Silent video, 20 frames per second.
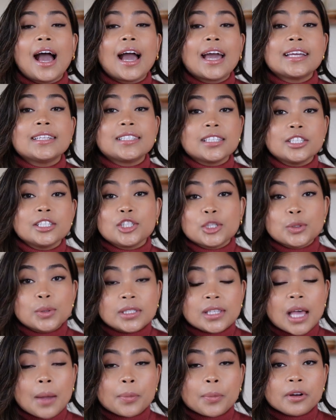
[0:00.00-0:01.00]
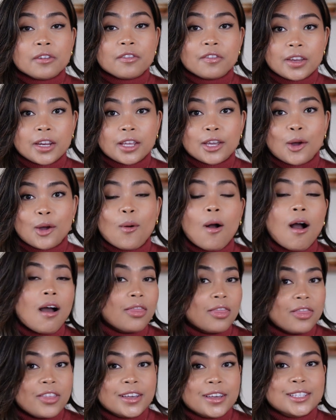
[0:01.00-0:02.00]
I did do a separate video
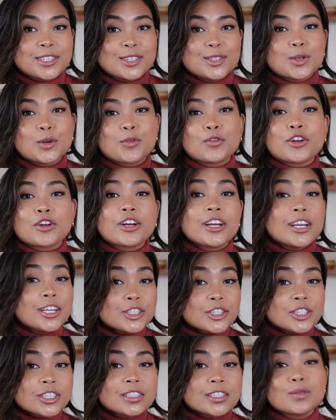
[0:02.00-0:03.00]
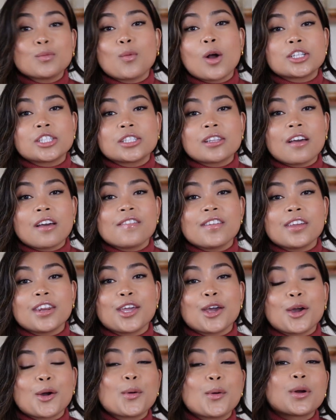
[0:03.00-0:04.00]
on this, so if you're interested in watching that
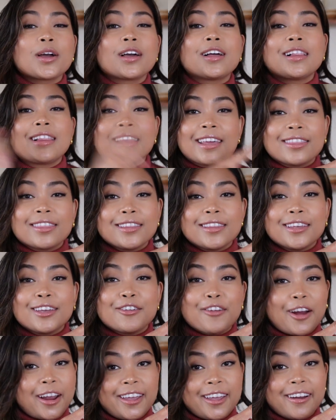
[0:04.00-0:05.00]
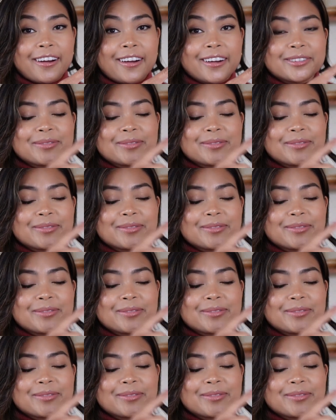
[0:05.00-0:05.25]
video, click the link right here.